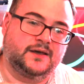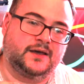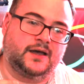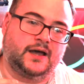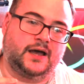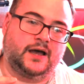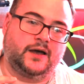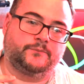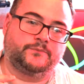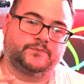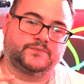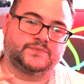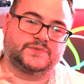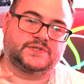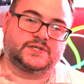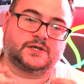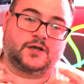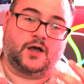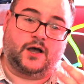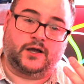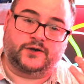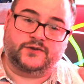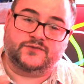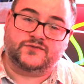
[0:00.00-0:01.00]
to
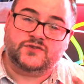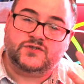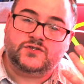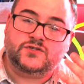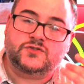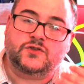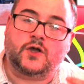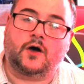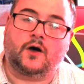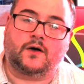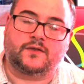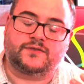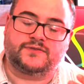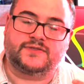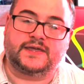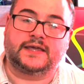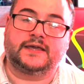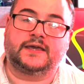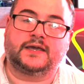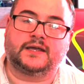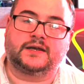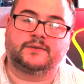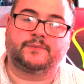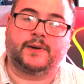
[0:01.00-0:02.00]
kind of start
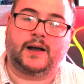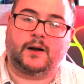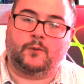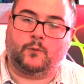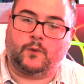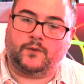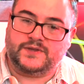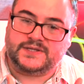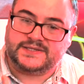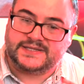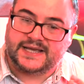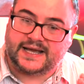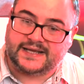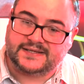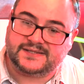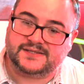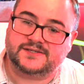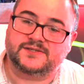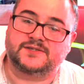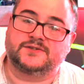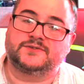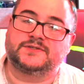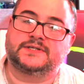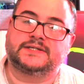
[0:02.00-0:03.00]
thinking about what the
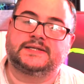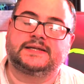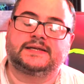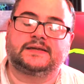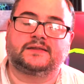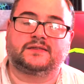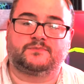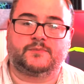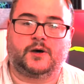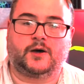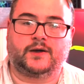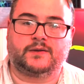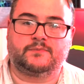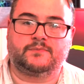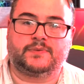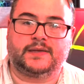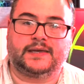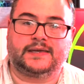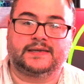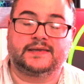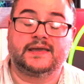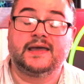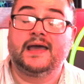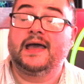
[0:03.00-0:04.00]
tasks underneath might
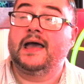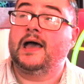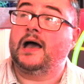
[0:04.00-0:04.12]
be.